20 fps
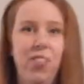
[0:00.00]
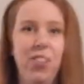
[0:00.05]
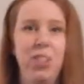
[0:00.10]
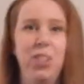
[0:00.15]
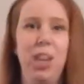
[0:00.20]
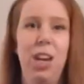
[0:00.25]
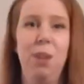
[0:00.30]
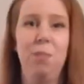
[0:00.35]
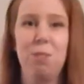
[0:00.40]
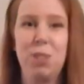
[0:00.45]
a
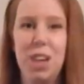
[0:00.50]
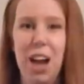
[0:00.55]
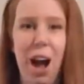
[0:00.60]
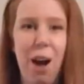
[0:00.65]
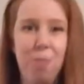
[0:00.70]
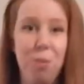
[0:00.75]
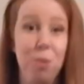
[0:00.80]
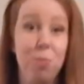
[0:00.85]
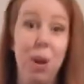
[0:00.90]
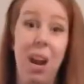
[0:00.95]
cheap
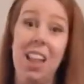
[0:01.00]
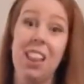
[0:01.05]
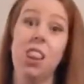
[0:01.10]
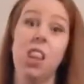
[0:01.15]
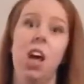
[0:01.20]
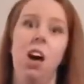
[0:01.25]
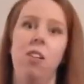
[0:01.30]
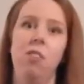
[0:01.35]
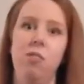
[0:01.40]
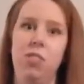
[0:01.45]
shopper, but I
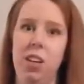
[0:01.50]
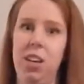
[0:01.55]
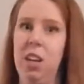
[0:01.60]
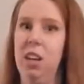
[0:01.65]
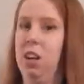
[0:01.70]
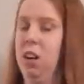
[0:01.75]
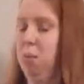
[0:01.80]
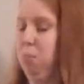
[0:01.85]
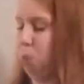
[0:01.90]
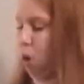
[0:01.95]
love to get
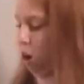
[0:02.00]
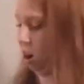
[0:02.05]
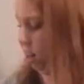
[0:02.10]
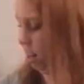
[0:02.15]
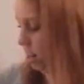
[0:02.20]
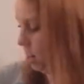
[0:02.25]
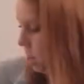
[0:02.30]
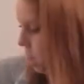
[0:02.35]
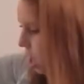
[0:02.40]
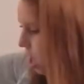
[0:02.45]
a good
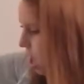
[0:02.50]
bargain.